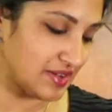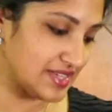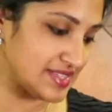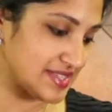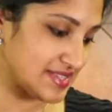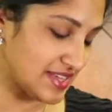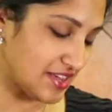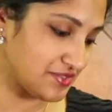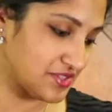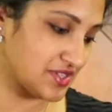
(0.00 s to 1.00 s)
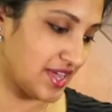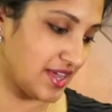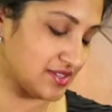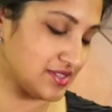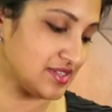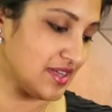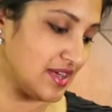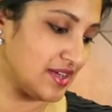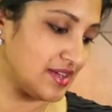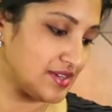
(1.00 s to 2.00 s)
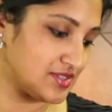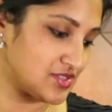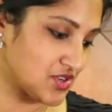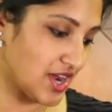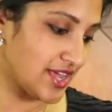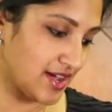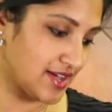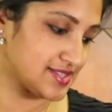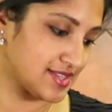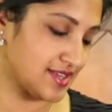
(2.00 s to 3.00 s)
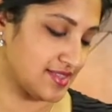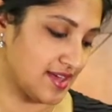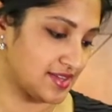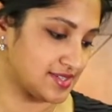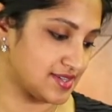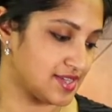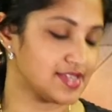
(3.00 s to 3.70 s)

Is it safe to handle dry ice like that?